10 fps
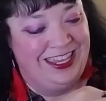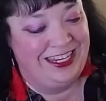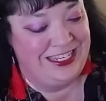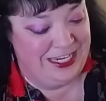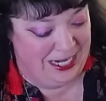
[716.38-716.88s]
in
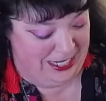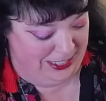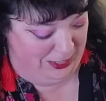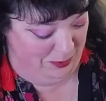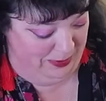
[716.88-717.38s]
a tiny
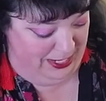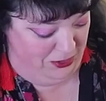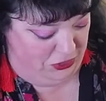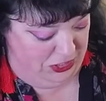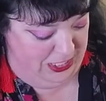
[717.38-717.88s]
little
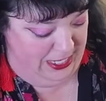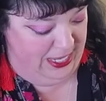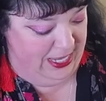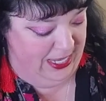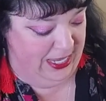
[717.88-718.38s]
pouch,
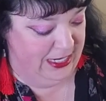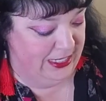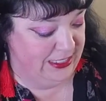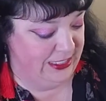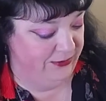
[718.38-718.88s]
and
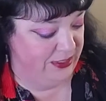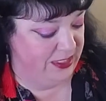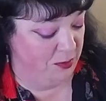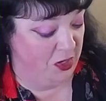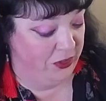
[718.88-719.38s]
it is even
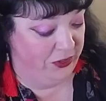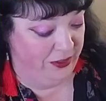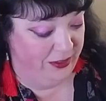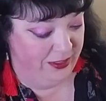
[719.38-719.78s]
smaller.